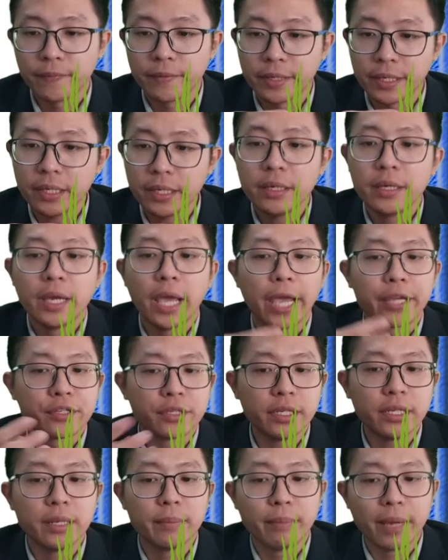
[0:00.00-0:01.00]
Yeah,
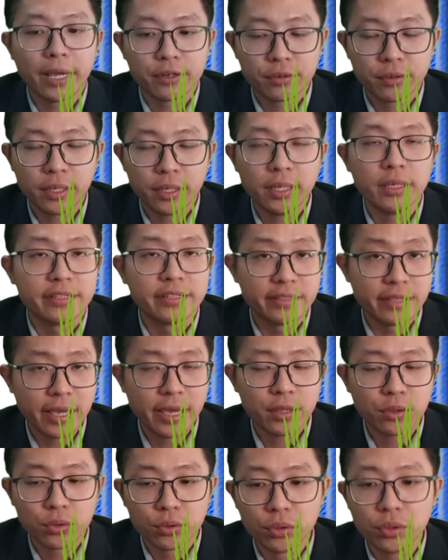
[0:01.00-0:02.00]
actually the battery is
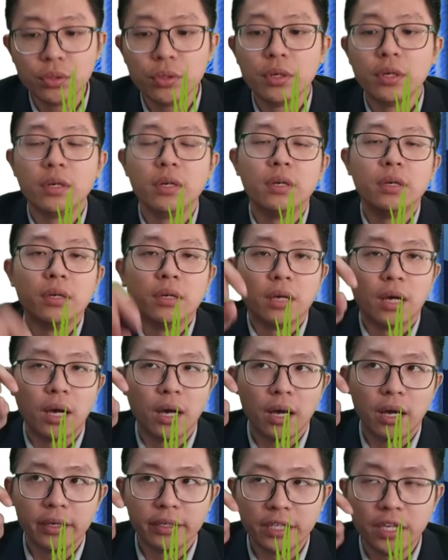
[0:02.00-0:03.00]
there to
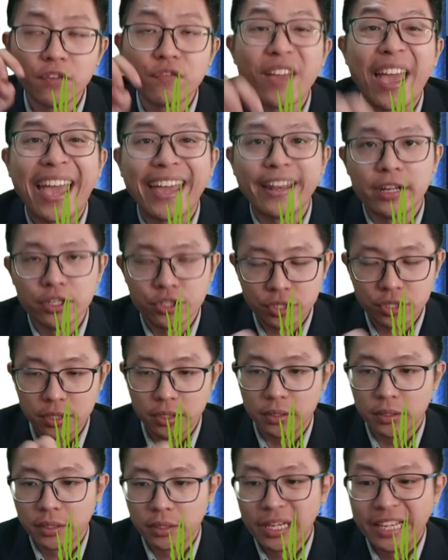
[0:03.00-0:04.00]
give
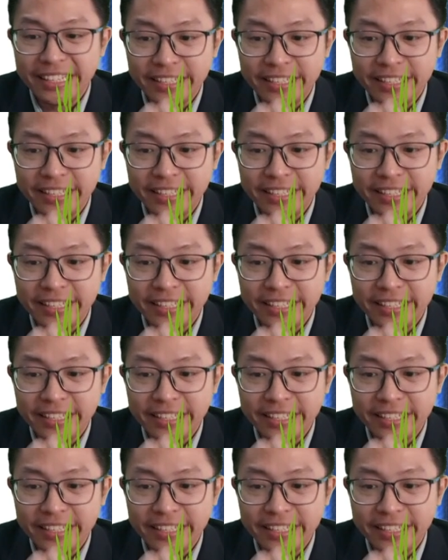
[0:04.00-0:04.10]
energy